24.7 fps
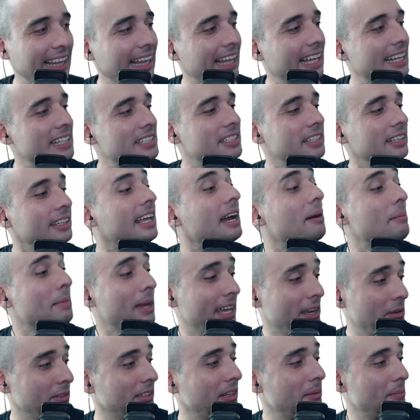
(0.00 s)
And
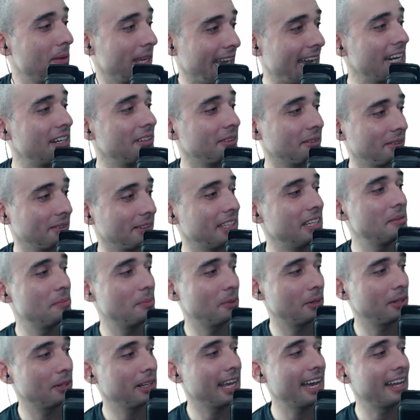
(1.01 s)
it was a mechanical
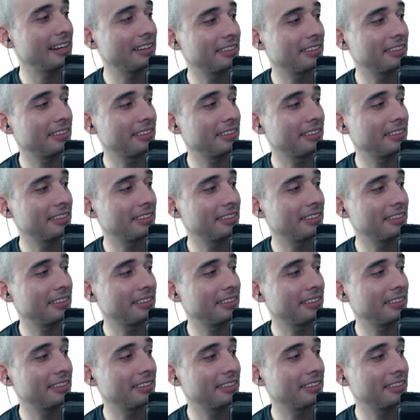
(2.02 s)
keyboard. Yeah.